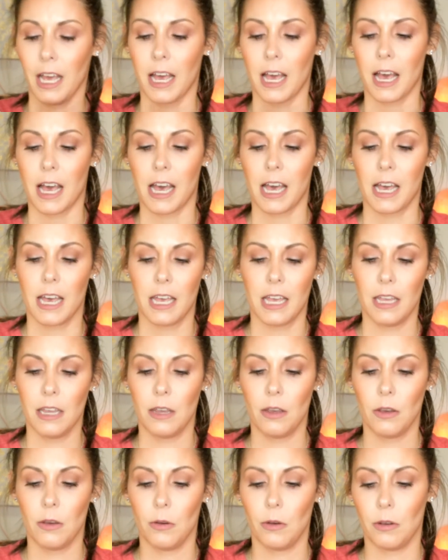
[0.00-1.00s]

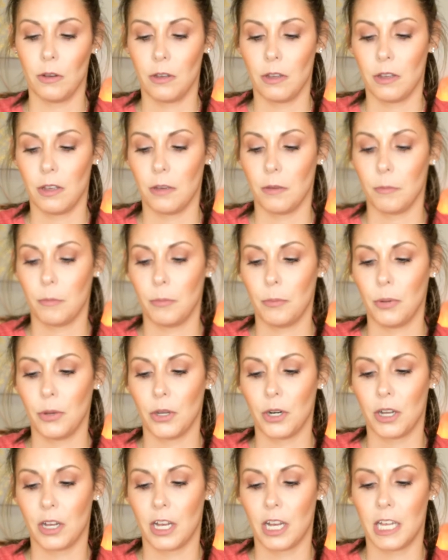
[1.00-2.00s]
I
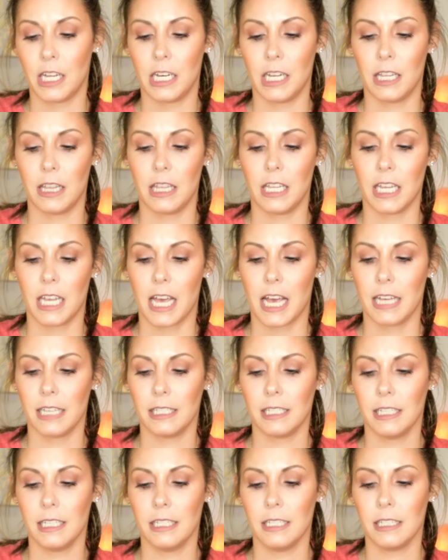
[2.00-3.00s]
put on the
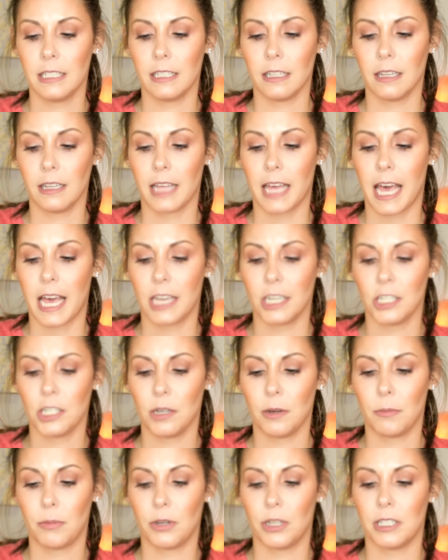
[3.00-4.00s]
Essence Lash
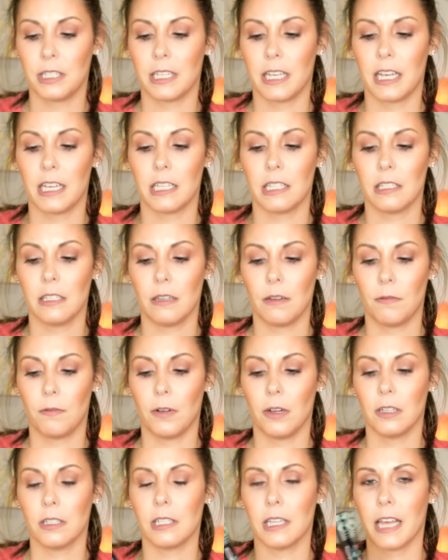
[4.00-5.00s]
Princess
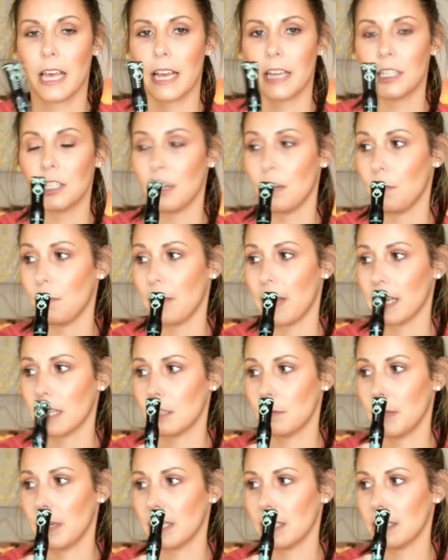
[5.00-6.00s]
False Lash
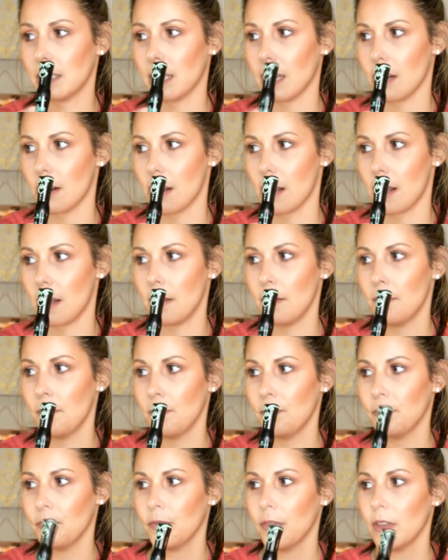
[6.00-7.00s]
Effect Mascara.
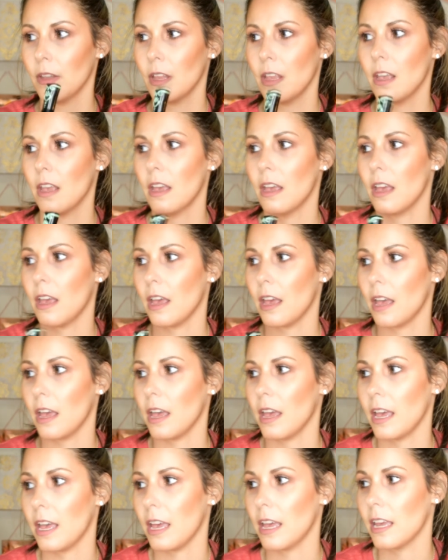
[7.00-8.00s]

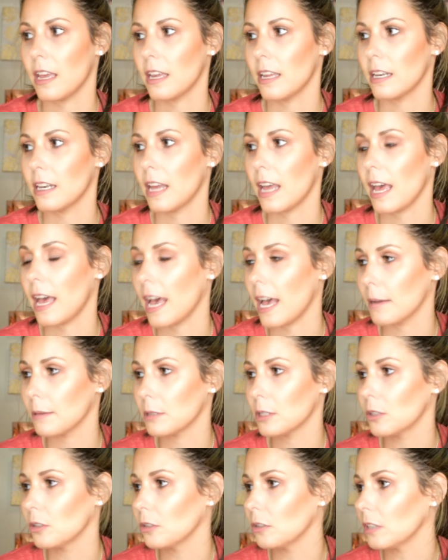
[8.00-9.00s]
And
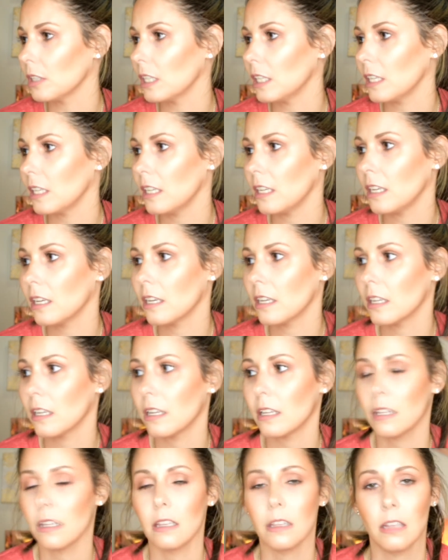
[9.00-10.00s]
absolutely
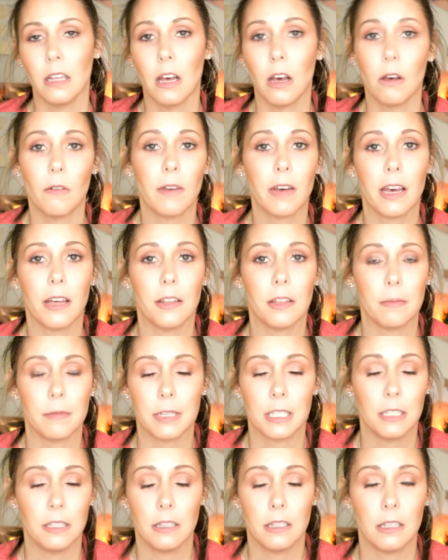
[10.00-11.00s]
love
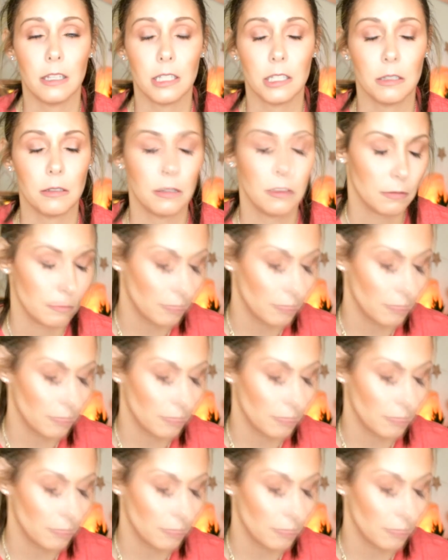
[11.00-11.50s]
having this.